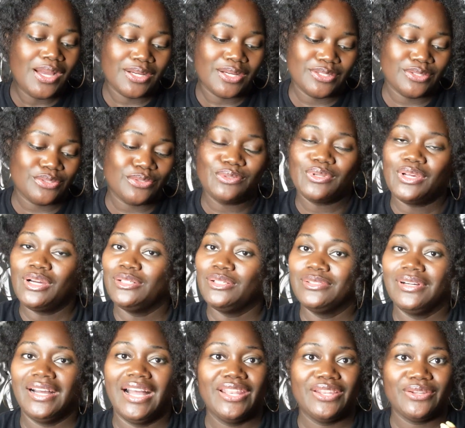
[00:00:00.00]
Cause
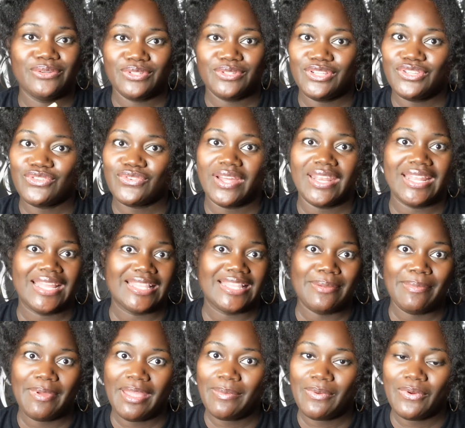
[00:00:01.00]
I know she's trying to get the
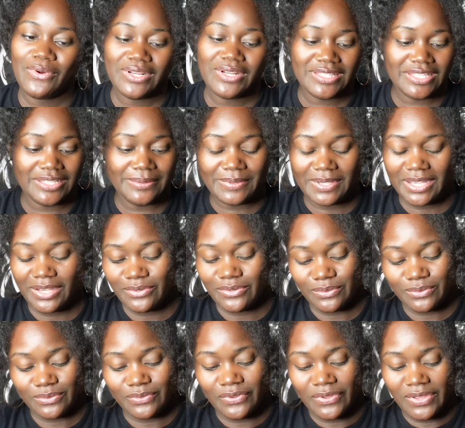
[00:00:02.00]
baby on the sleep
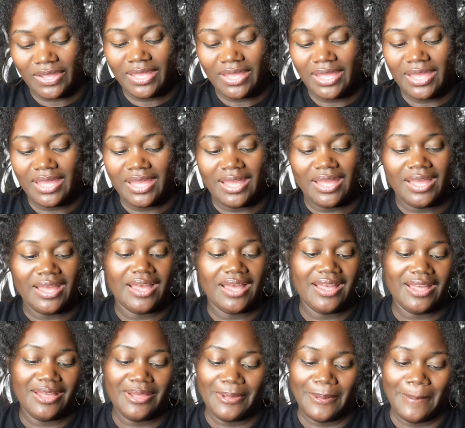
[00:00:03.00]
schedule.
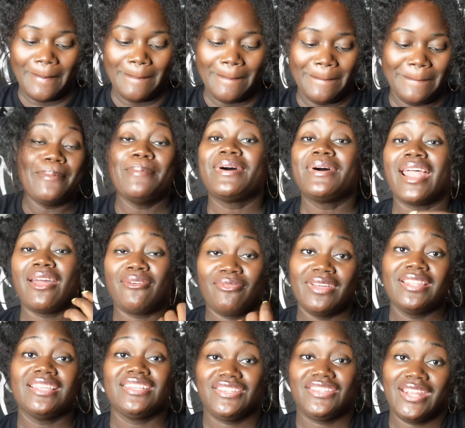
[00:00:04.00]
But I
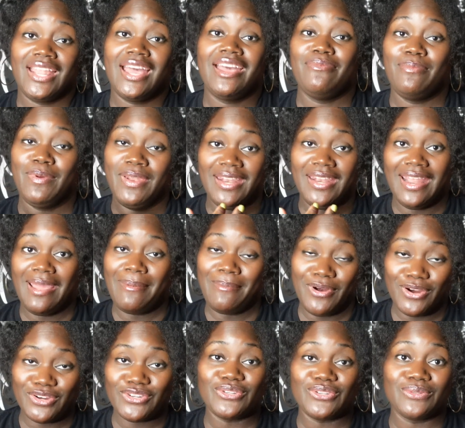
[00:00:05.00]
really should not have been in that
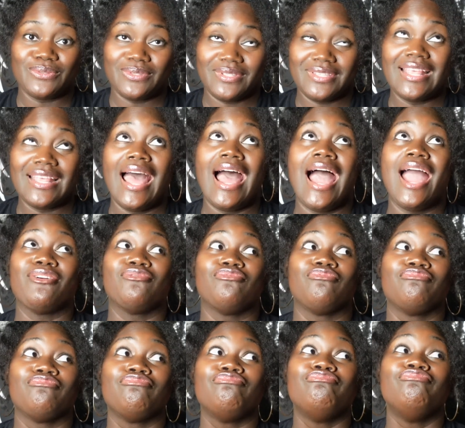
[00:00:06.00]
Marshall's. I
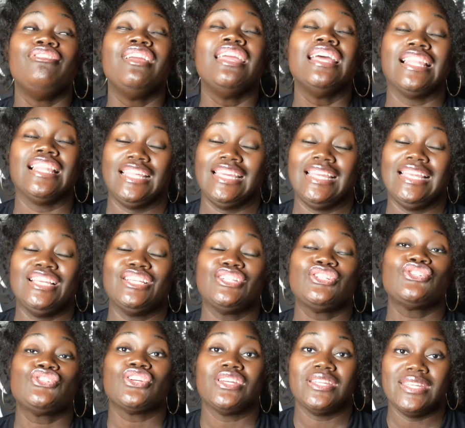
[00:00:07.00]
really
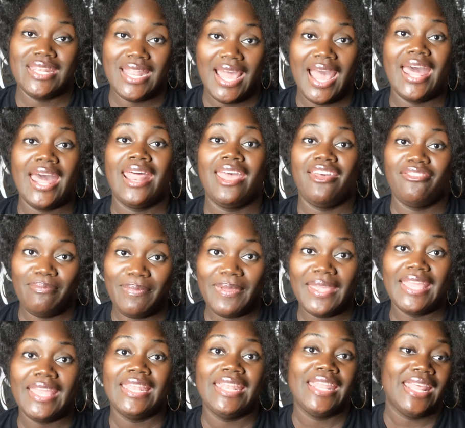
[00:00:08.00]
should not have
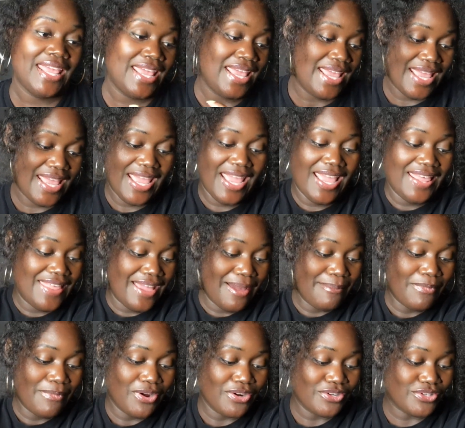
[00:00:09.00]
been in that
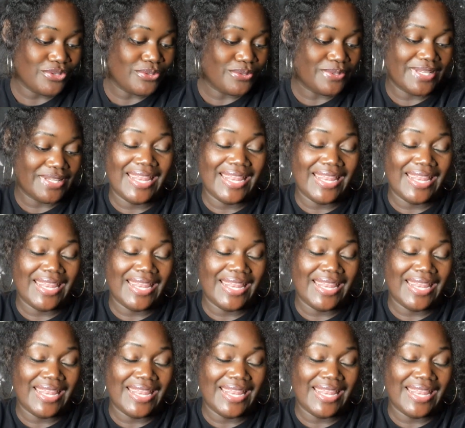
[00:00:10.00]
Marshall's.